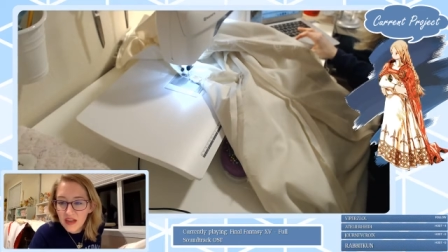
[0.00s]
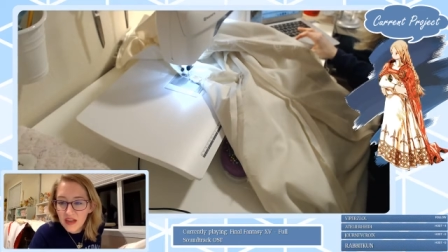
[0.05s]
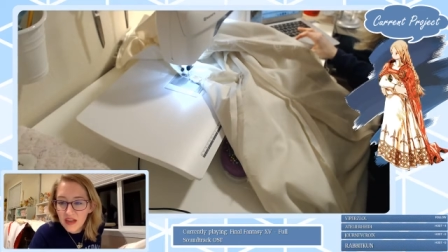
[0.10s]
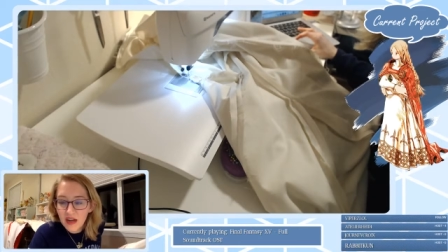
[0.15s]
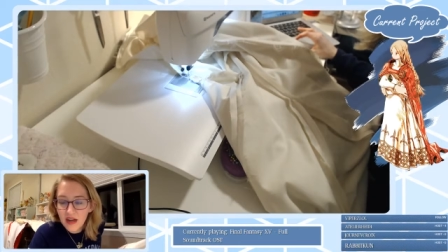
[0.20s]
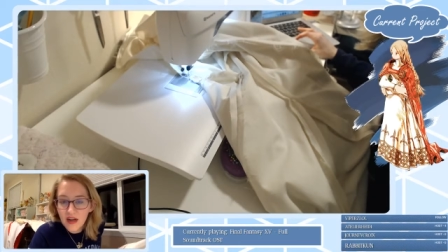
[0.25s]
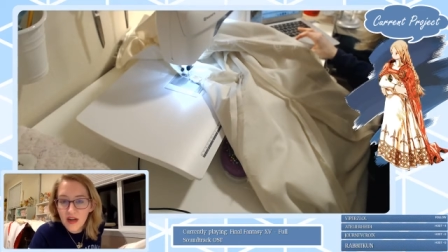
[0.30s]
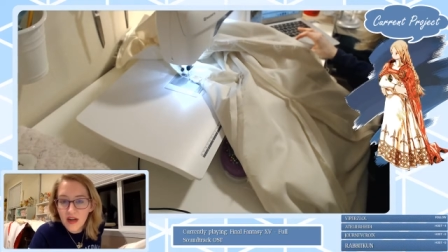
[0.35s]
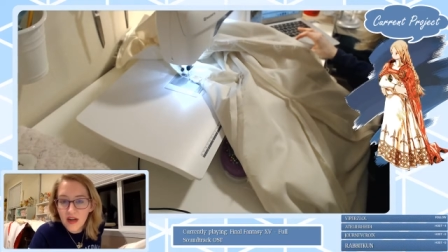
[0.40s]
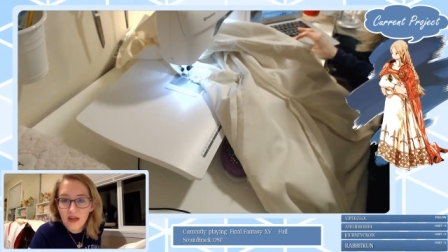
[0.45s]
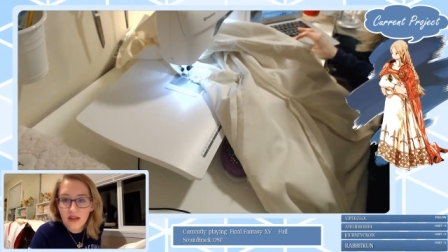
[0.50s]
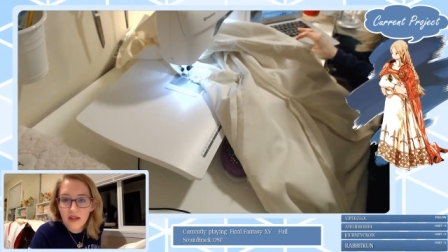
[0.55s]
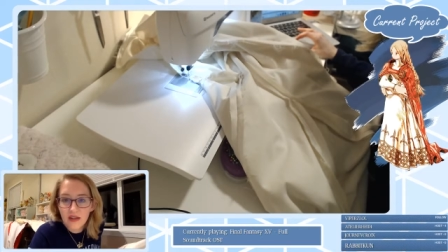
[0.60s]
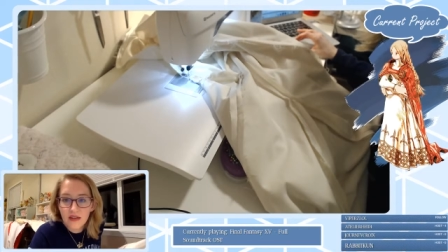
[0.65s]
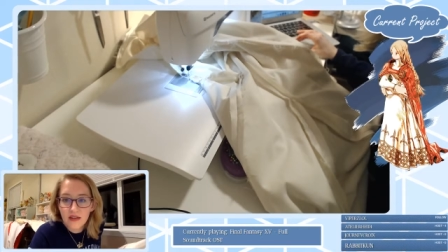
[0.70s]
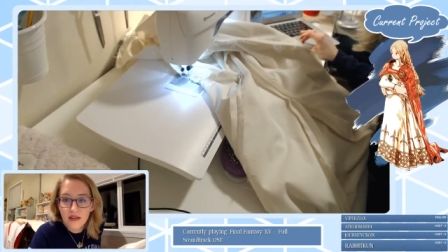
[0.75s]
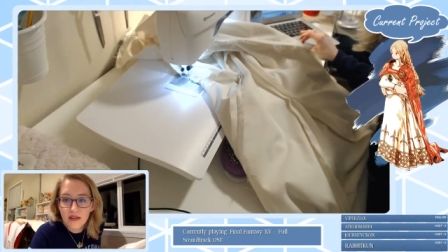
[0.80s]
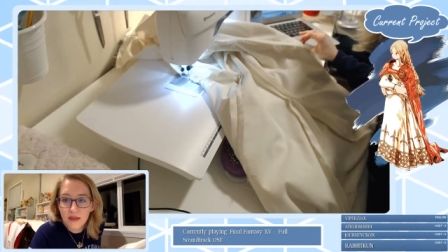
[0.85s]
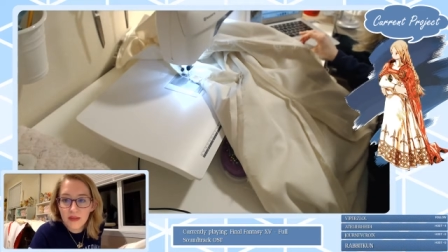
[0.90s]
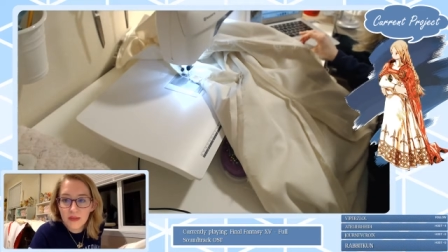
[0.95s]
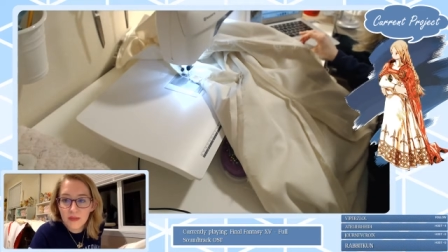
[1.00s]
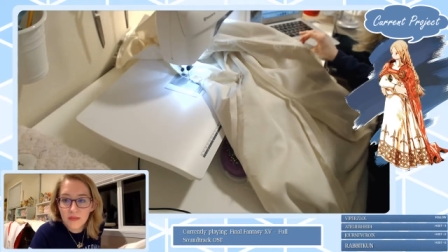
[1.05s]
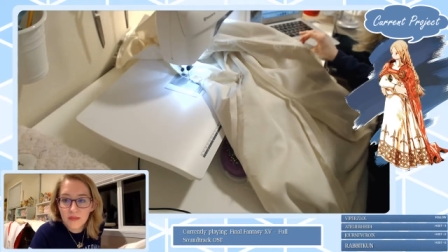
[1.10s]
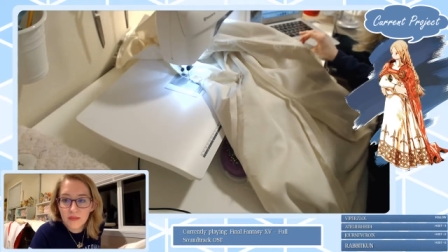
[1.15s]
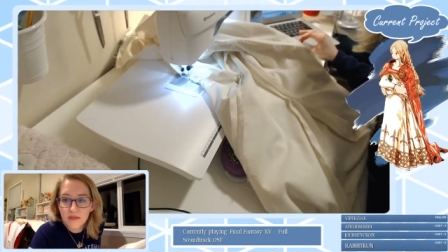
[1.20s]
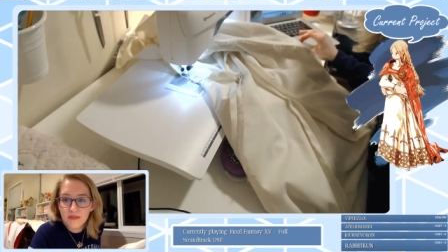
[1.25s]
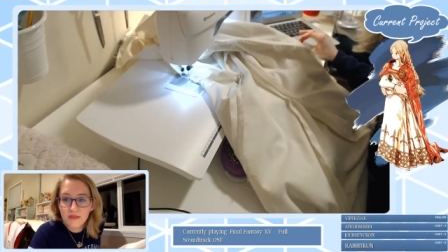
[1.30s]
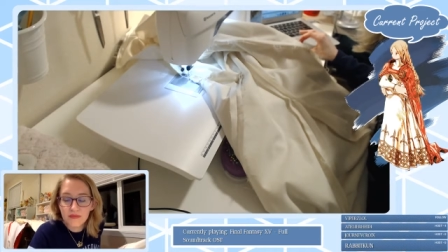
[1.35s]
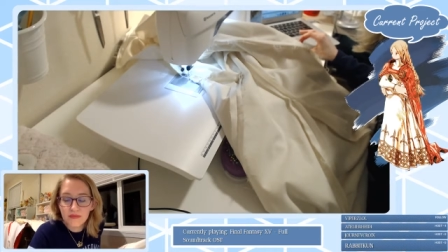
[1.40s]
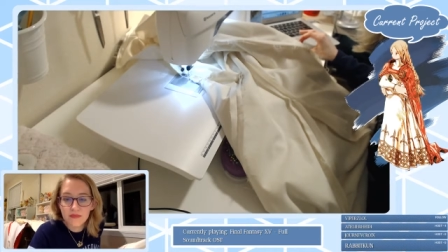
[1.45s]
Um
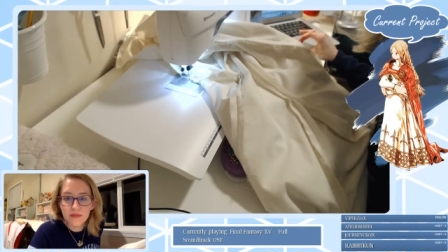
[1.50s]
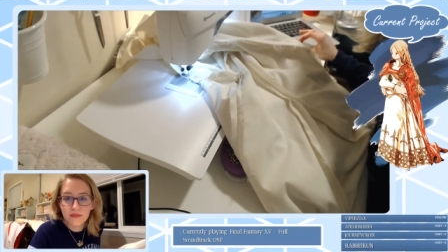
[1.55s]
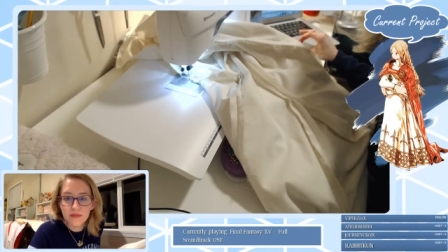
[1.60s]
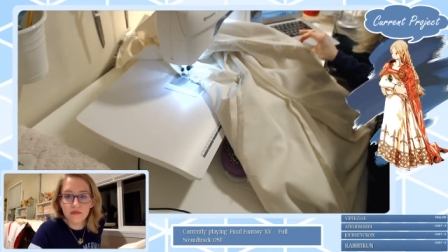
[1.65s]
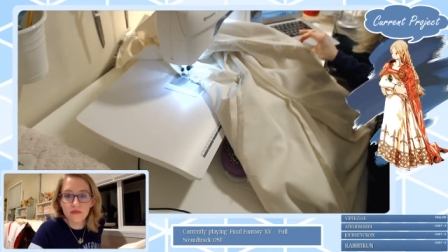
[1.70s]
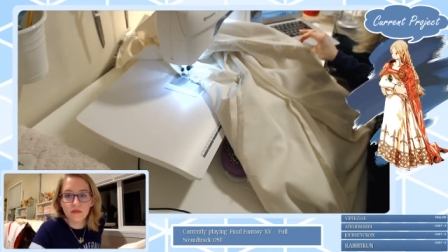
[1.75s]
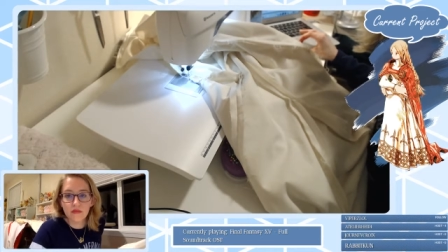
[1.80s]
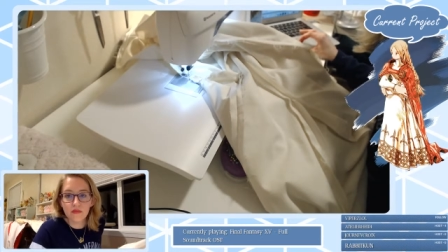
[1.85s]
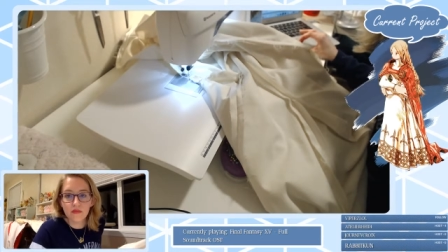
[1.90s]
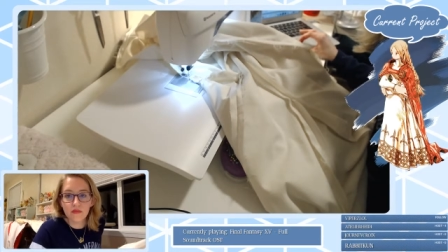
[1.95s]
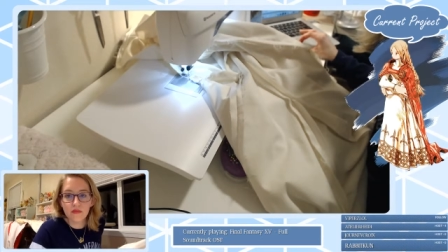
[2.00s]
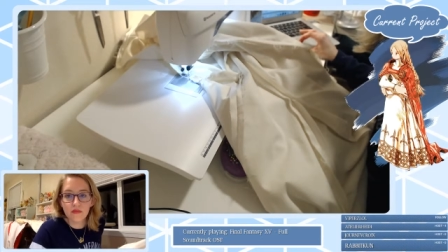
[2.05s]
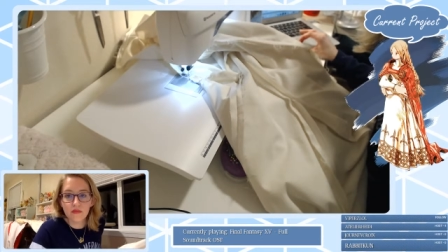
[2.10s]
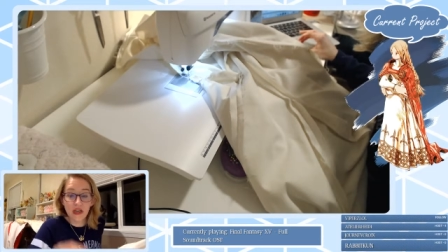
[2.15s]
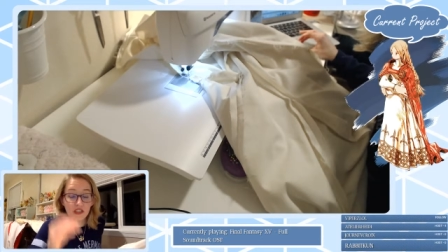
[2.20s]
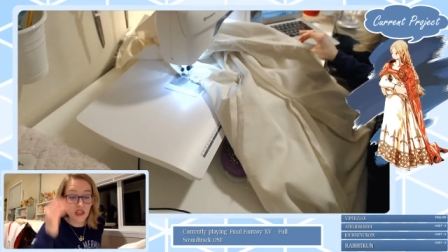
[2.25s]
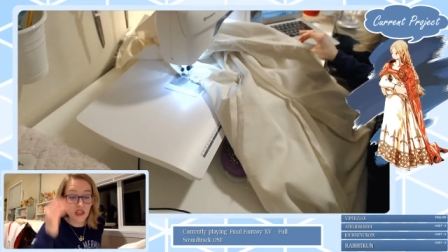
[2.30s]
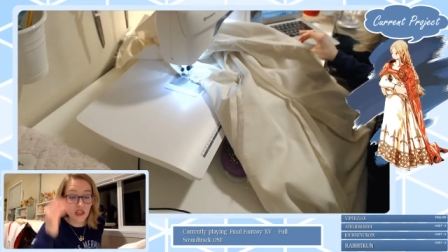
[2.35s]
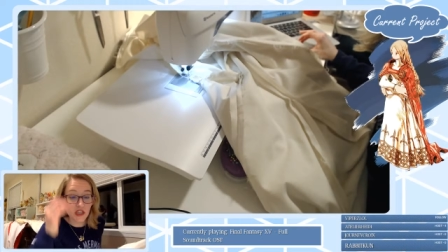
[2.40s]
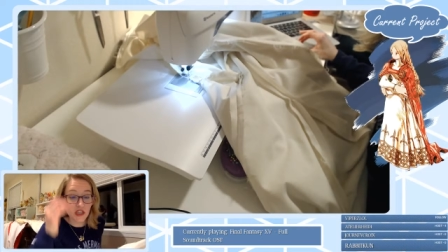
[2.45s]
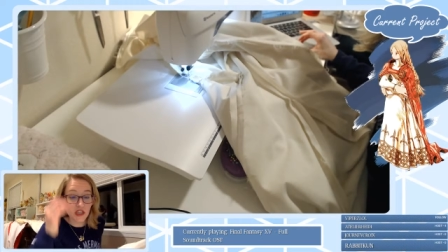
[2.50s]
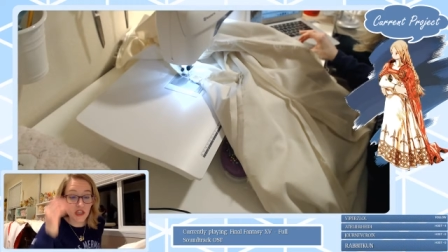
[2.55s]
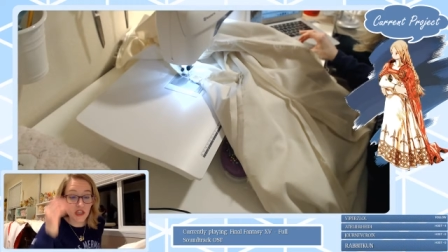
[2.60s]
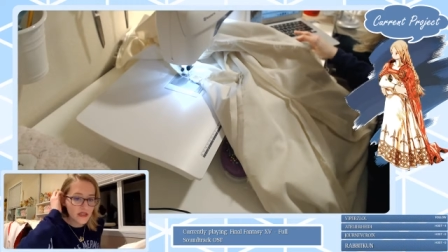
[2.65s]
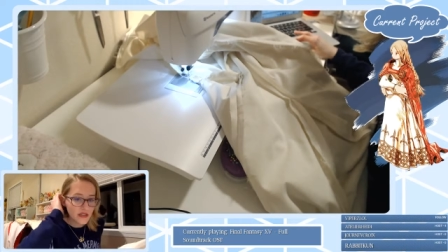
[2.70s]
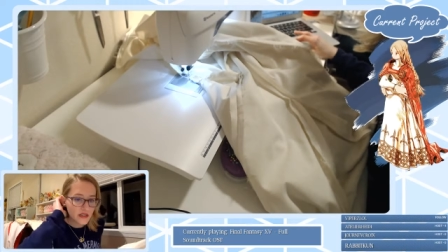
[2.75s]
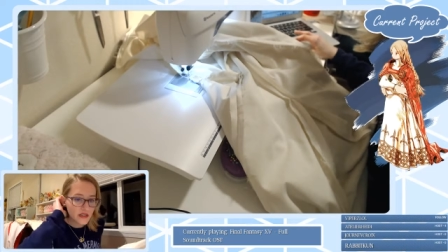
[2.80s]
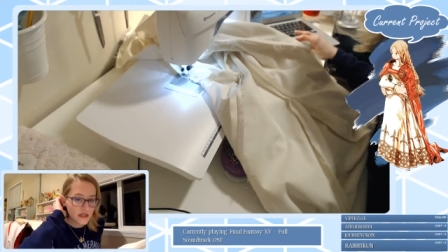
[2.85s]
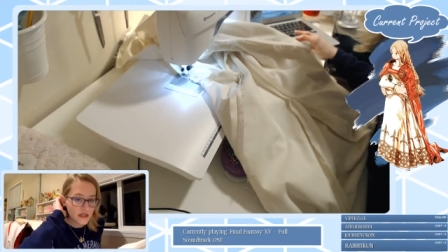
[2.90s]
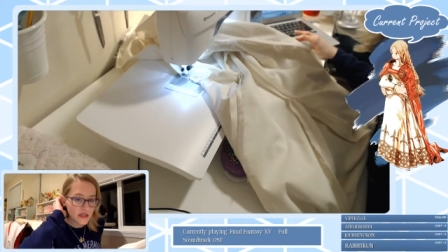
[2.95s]
well we actually haven't
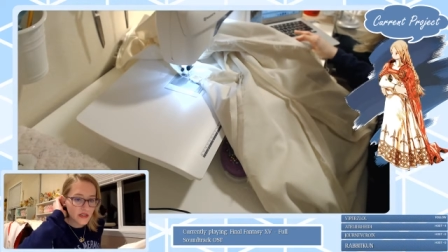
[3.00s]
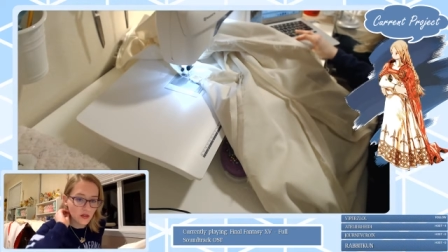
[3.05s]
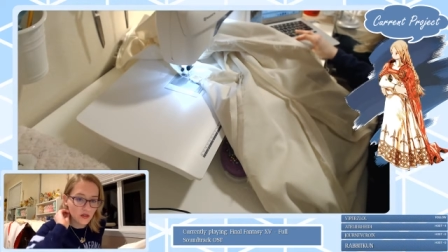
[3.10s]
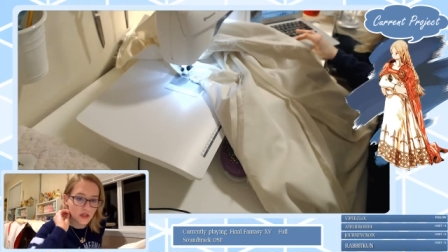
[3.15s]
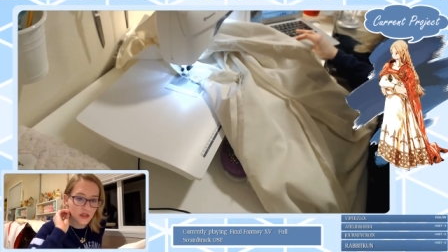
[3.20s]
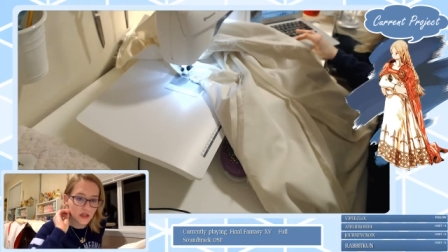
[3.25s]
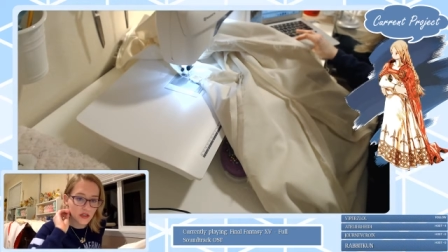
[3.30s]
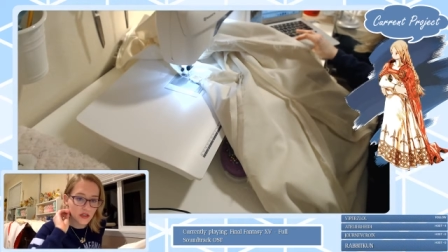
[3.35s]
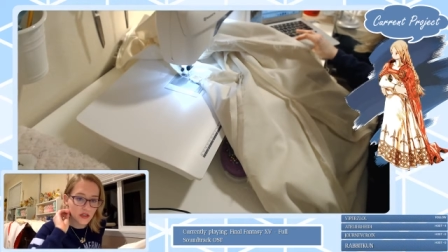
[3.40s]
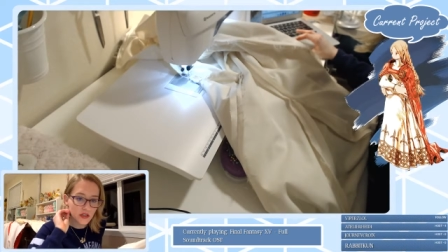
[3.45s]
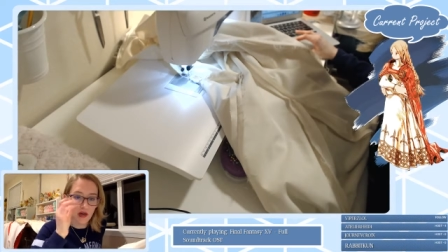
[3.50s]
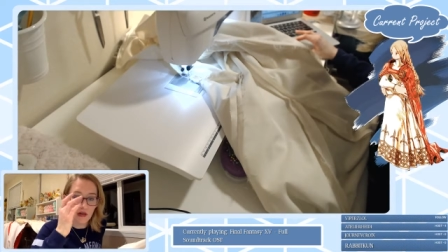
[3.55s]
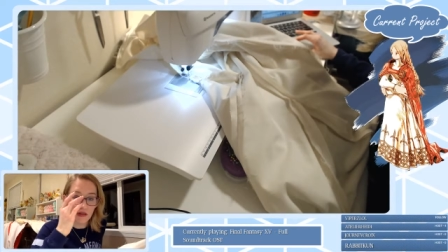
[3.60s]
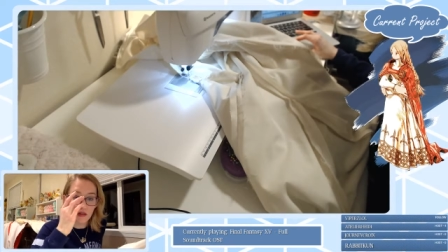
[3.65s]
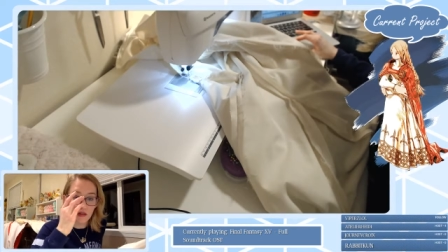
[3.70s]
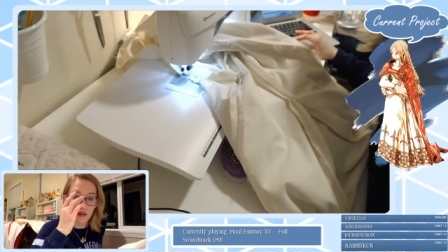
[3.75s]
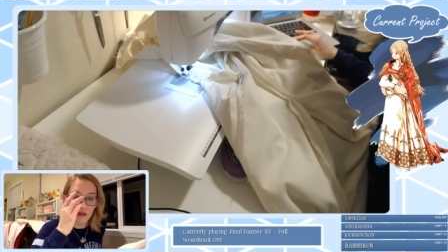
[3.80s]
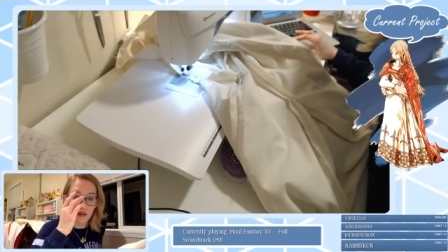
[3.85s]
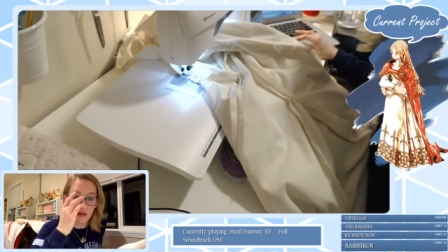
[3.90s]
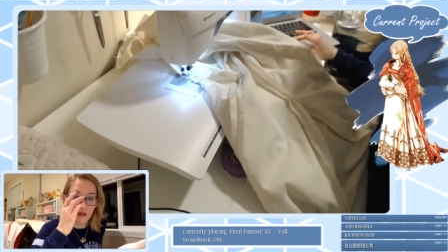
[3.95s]
listened to Zelda in a while.